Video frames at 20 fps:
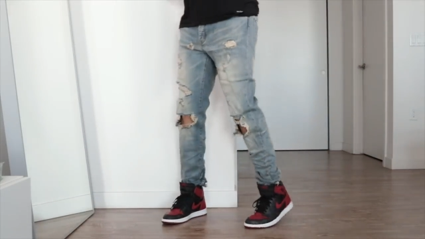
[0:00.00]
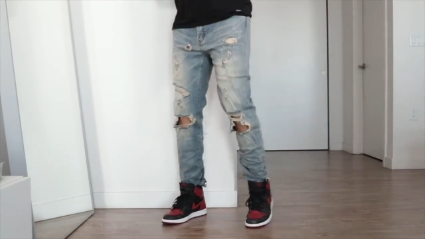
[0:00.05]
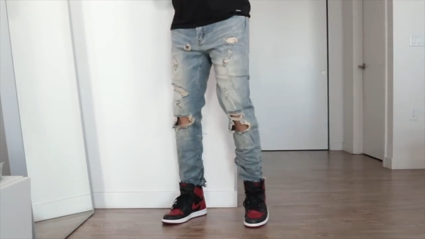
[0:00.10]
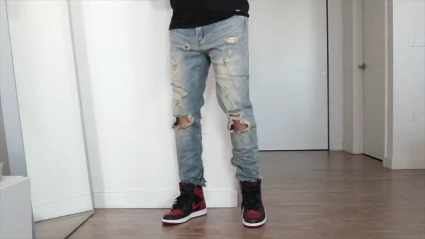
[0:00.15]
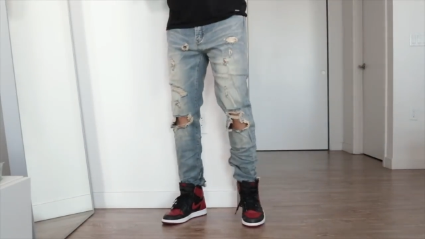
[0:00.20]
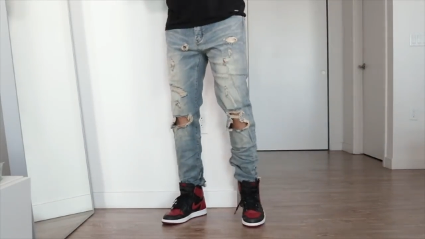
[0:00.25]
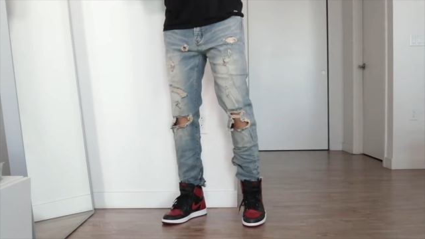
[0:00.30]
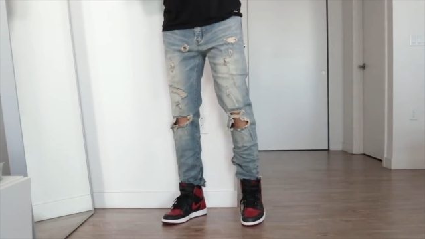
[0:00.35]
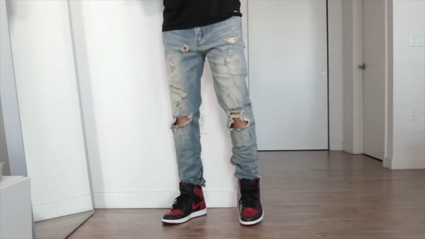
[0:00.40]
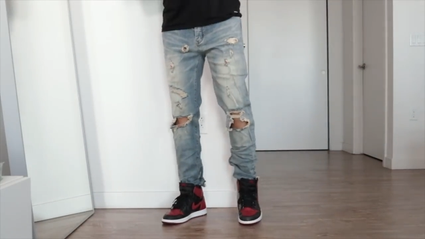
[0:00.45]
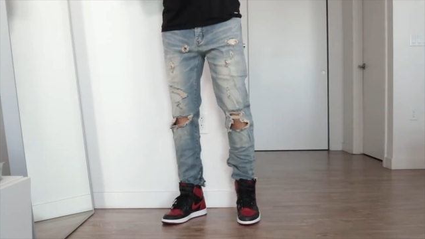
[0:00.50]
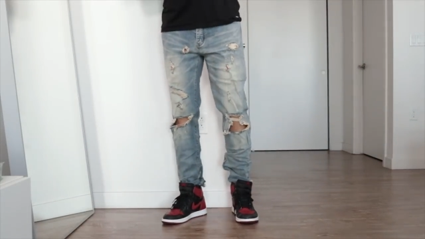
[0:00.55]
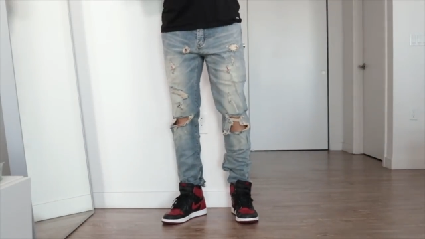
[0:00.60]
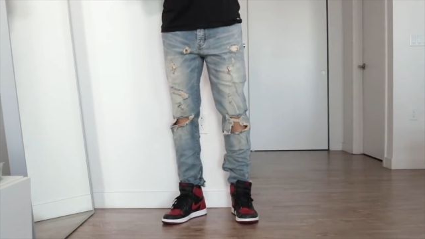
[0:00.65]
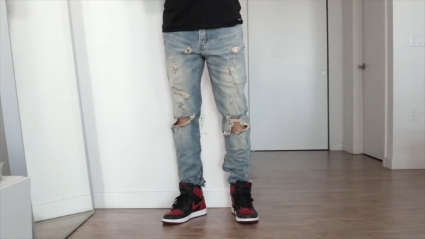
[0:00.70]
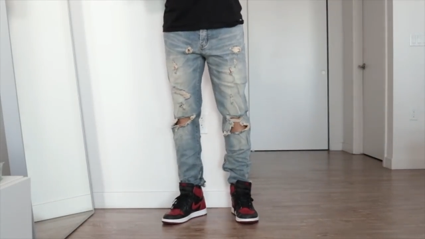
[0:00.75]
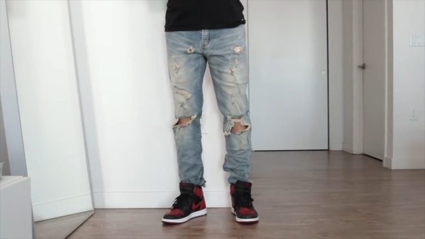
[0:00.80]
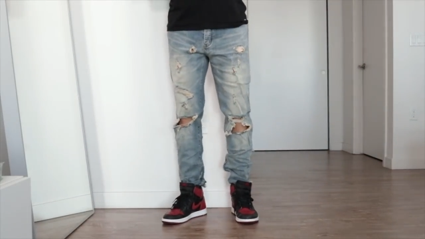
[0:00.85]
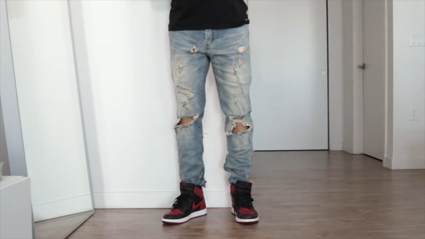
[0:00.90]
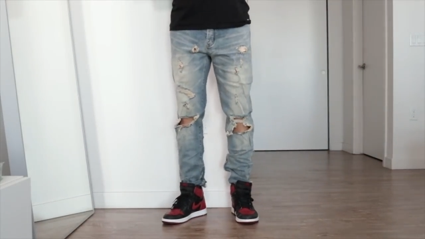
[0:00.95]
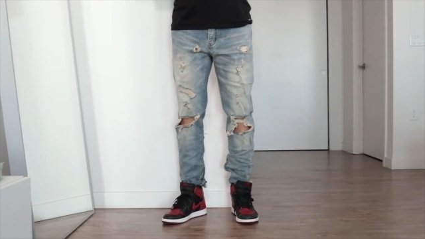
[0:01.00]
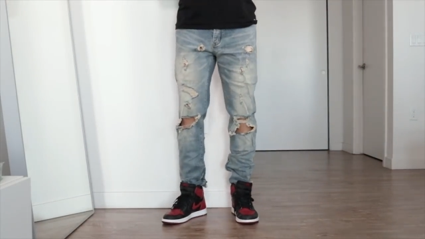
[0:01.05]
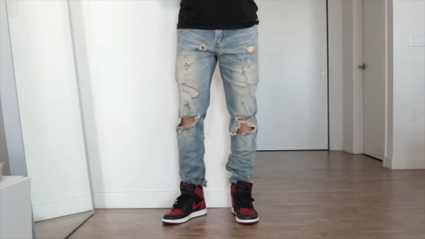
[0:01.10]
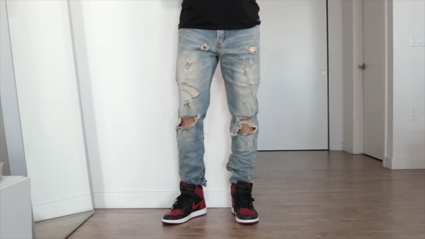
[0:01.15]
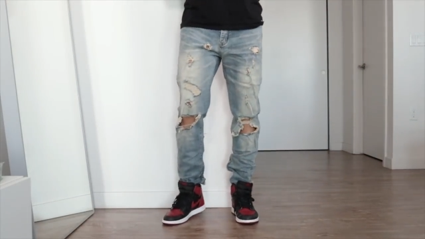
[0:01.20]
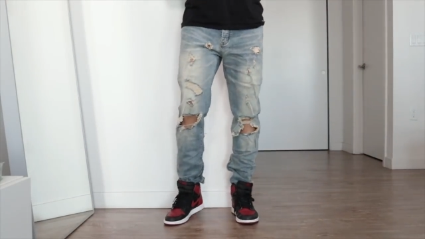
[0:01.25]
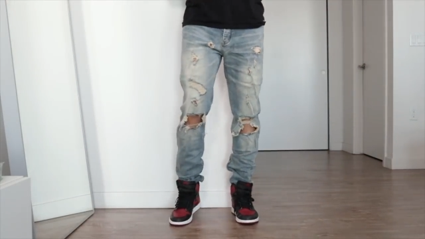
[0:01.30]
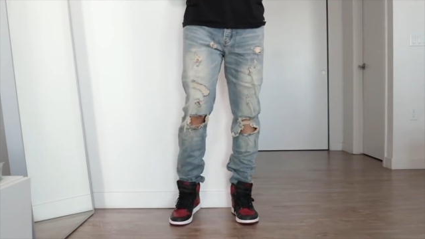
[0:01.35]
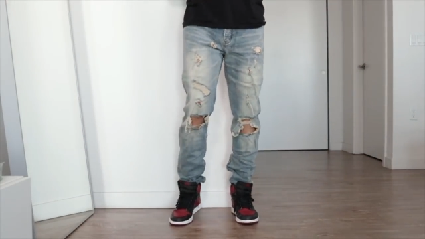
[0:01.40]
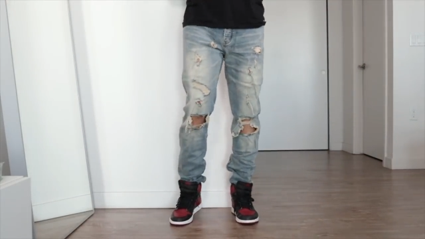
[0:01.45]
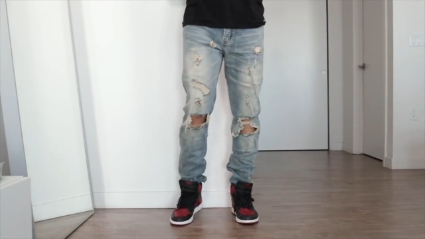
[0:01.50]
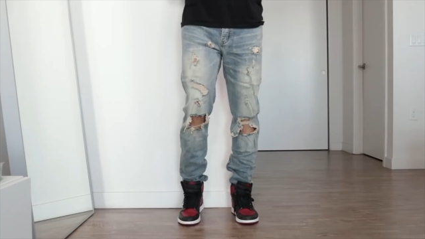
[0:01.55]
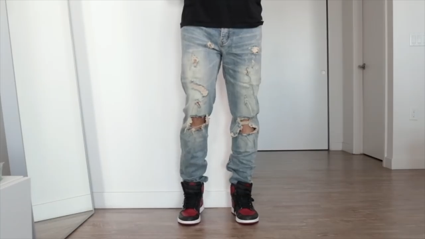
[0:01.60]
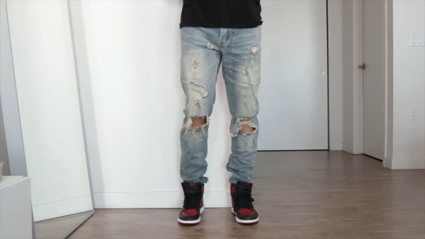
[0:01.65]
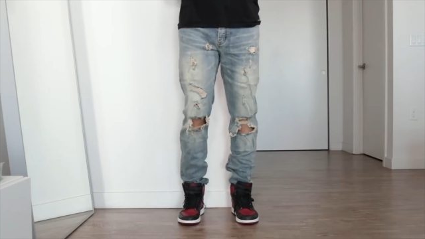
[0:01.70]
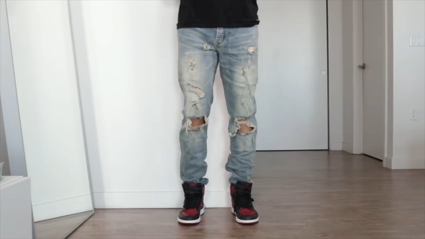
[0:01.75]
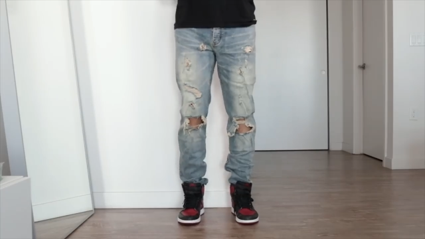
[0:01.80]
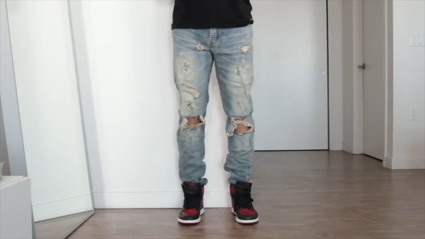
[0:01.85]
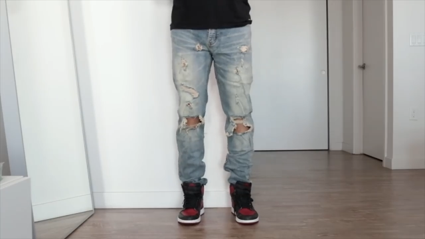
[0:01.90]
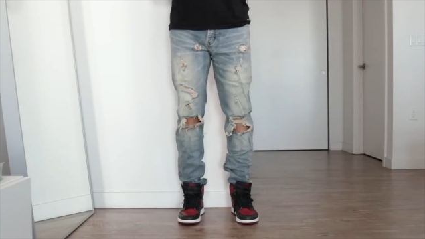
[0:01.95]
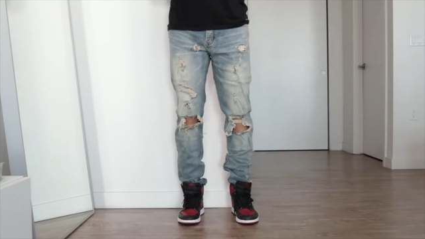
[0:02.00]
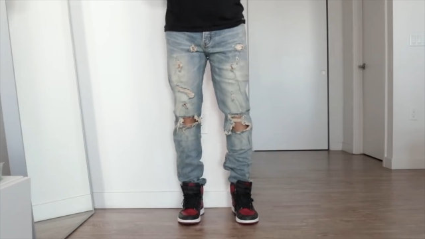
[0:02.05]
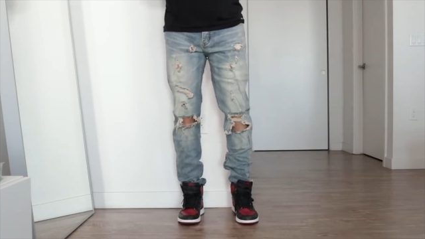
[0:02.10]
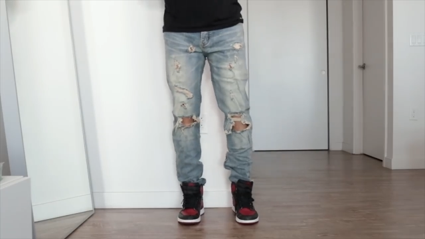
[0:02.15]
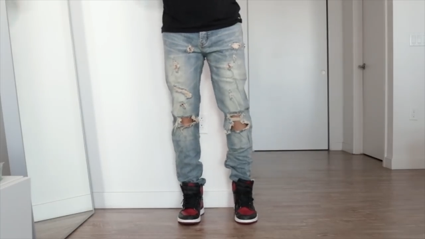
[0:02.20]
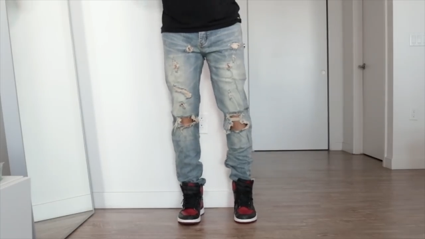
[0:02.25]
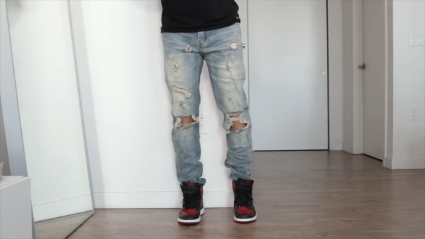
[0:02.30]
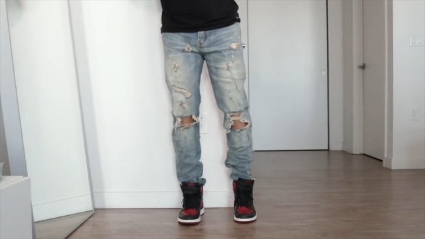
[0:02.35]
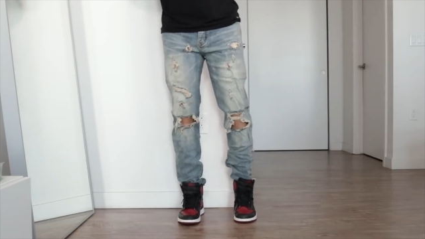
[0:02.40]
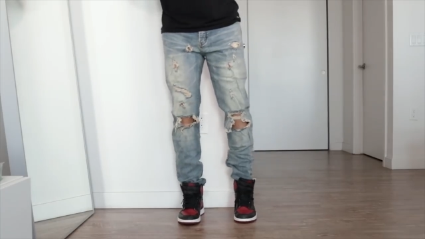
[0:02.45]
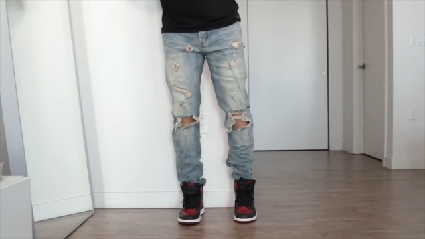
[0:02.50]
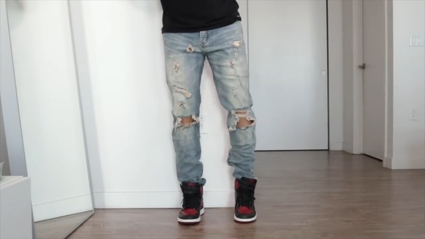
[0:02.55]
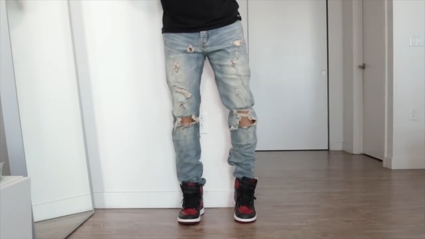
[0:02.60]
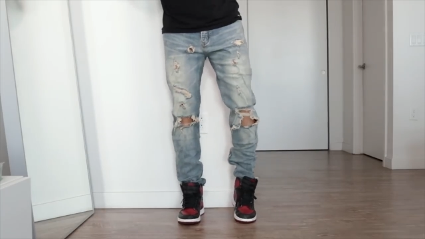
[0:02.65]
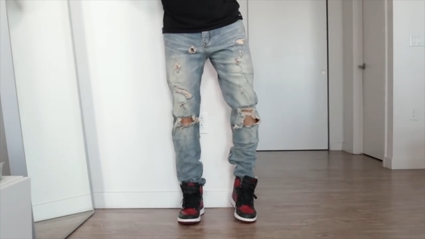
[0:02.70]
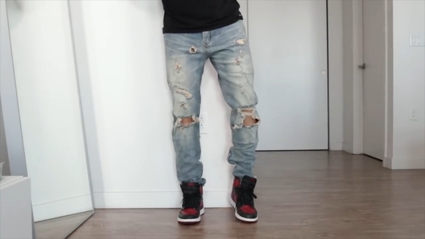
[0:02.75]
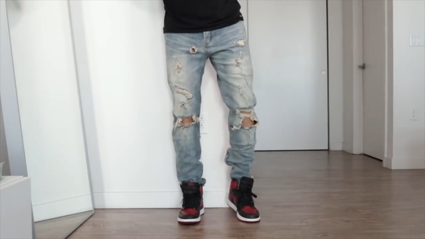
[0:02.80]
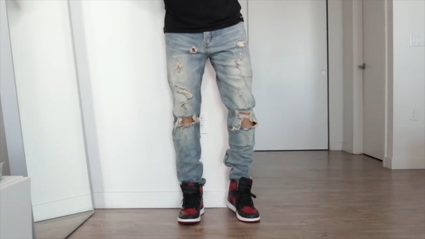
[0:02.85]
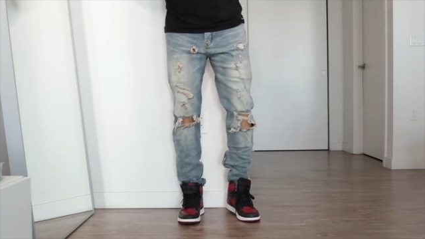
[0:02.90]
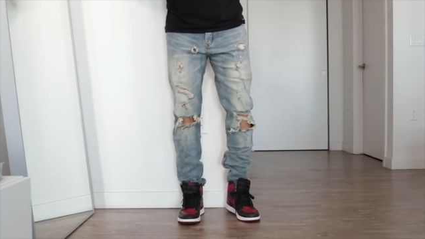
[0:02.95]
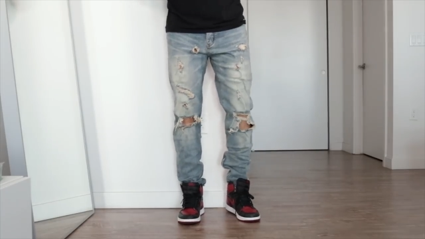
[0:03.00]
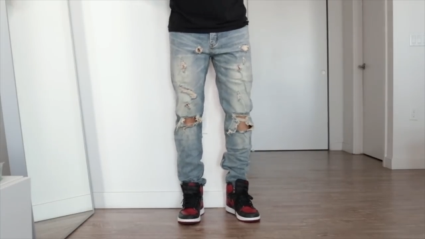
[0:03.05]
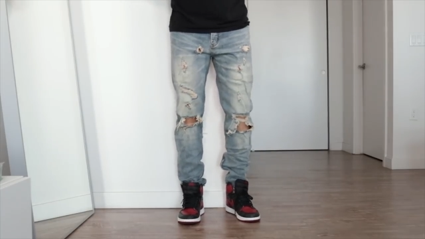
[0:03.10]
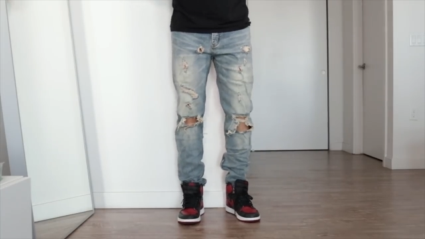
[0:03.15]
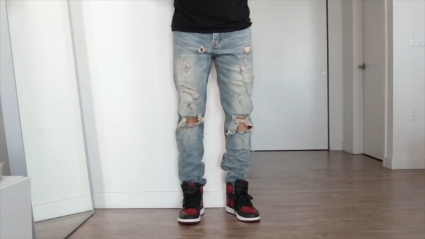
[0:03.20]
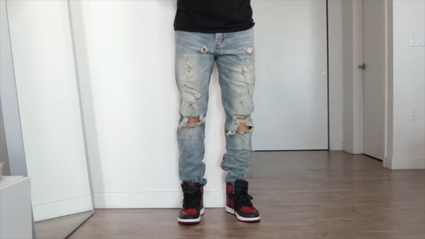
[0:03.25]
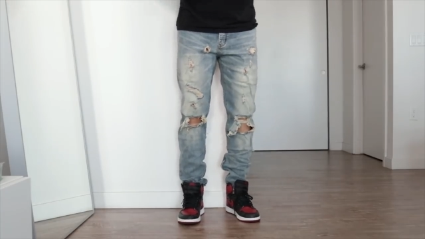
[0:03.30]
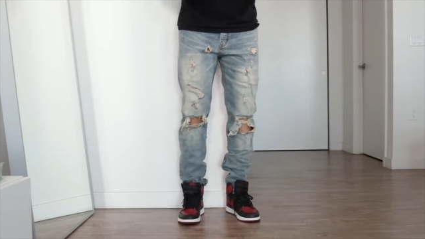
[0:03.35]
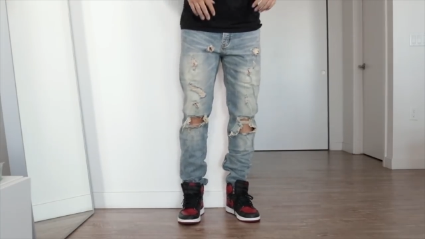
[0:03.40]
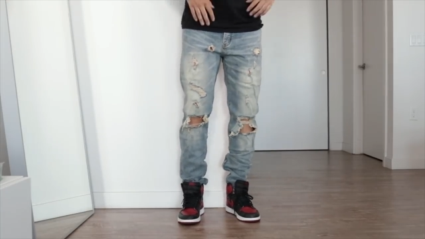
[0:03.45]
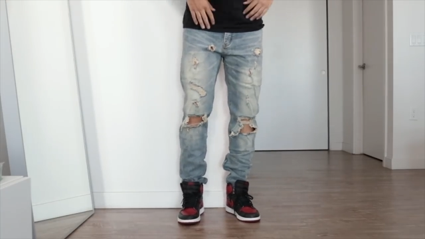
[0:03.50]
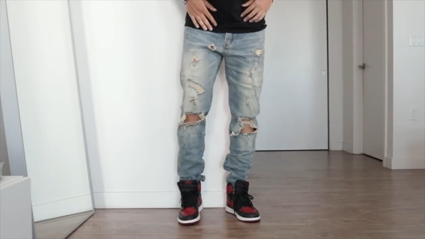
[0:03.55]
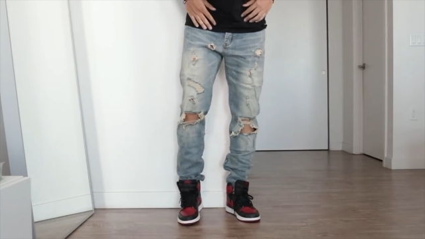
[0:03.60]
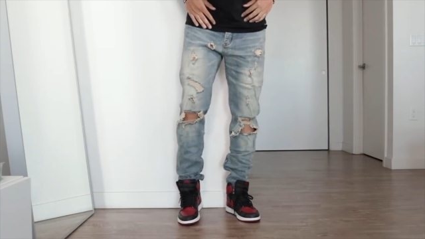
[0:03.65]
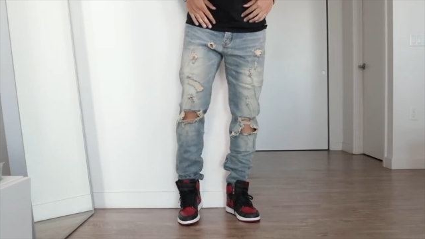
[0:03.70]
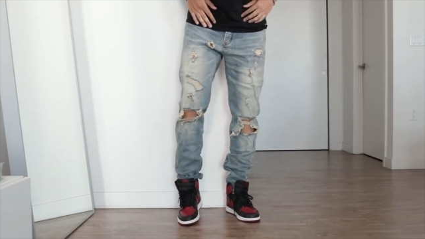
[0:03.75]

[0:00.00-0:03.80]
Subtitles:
[unreadable: no face in view]